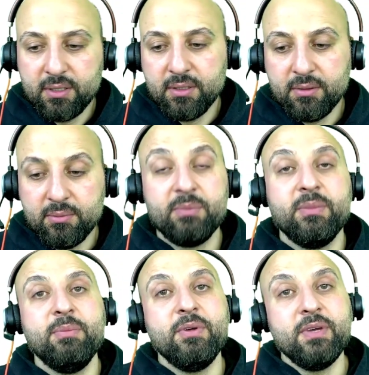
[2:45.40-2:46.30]
But
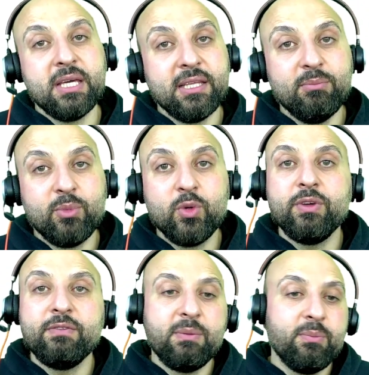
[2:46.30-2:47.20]
maybe we can improve
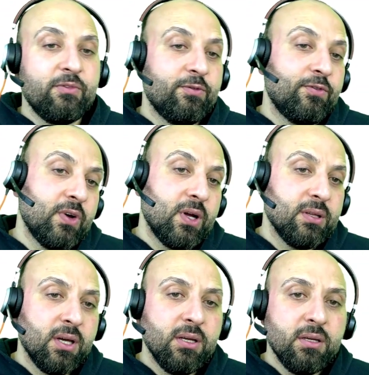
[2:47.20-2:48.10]
even
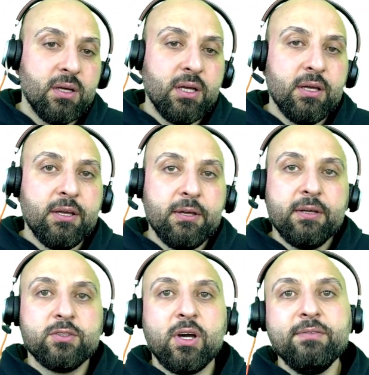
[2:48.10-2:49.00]
further. So
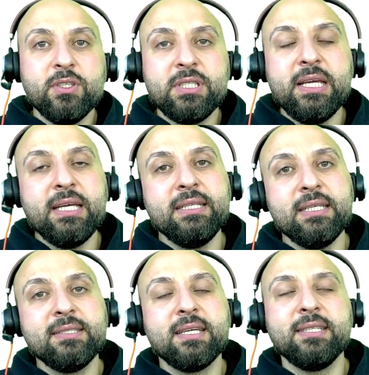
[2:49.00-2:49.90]
obviously, in this
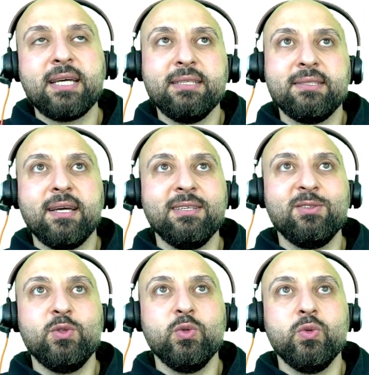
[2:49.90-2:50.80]
case, I decided
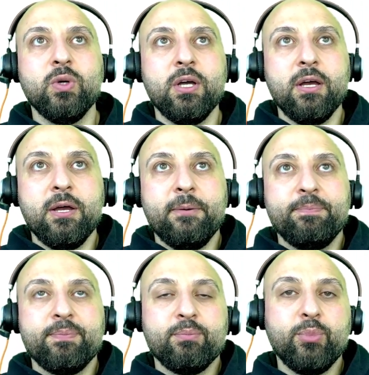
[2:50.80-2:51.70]
to
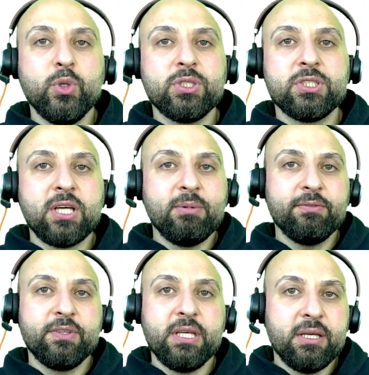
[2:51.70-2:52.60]
put some of
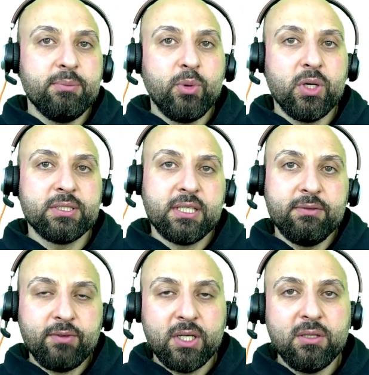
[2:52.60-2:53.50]
the points in
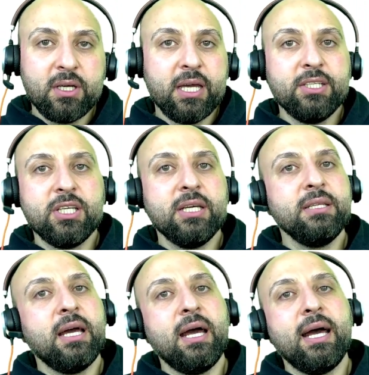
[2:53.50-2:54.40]
one location
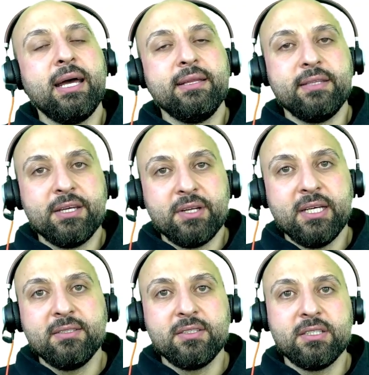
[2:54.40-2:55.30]
and the
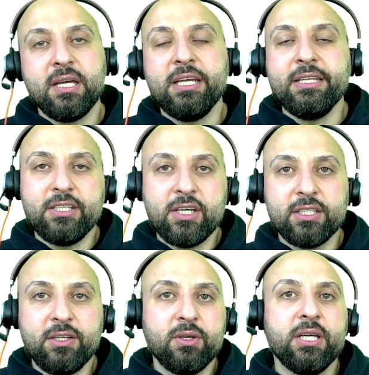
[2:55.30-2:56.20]
rest in the other
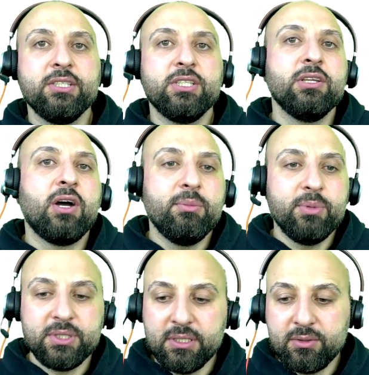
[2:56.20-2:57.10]
location
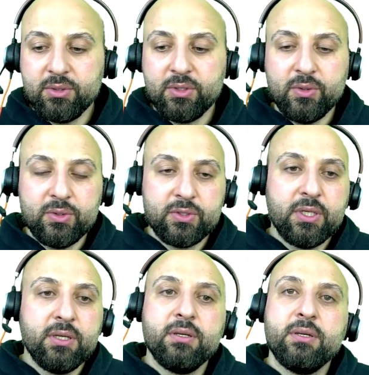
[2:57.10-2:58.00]
opposite to those
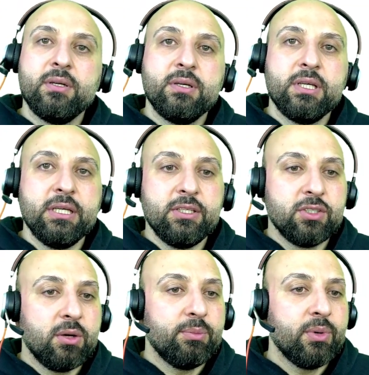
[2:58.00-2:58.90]
initial
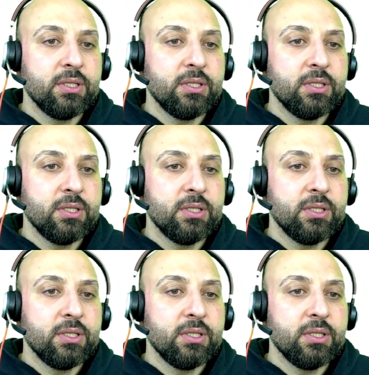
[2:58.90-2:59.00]
points.